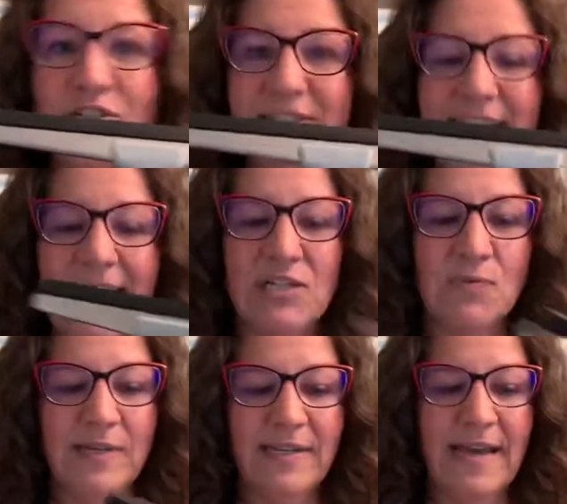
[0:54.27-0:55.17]

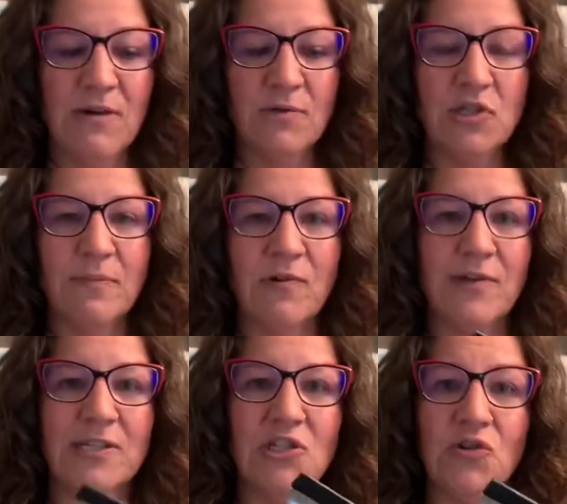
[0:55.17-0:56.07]
attachment now, which I'm
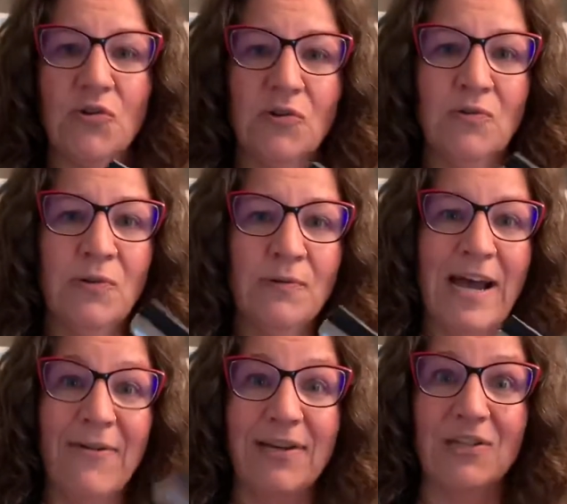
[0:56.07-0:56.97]
going to show you
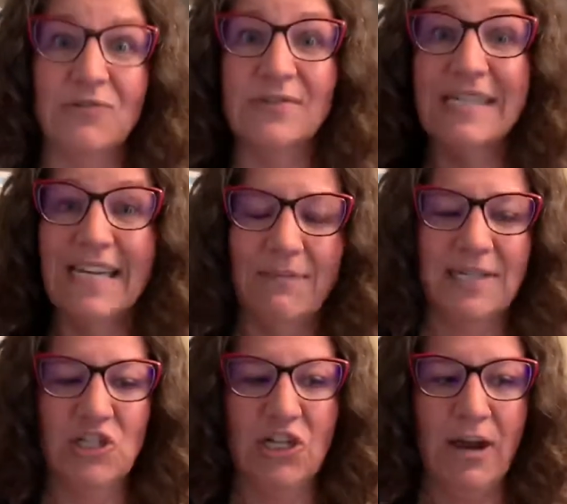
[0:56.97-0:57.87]
how I use in my
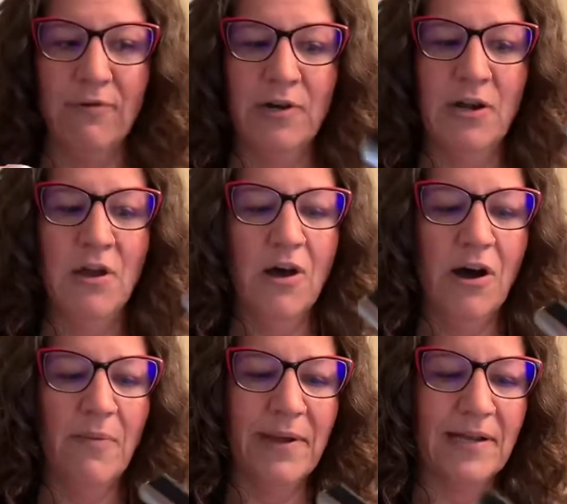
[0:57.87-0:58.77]
shower
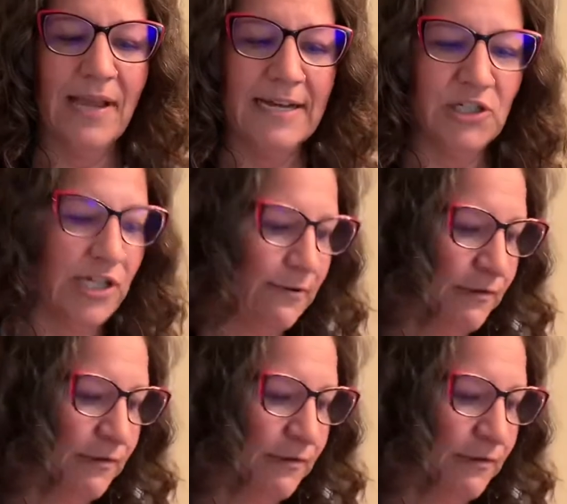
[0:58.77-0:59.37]
on my glass shower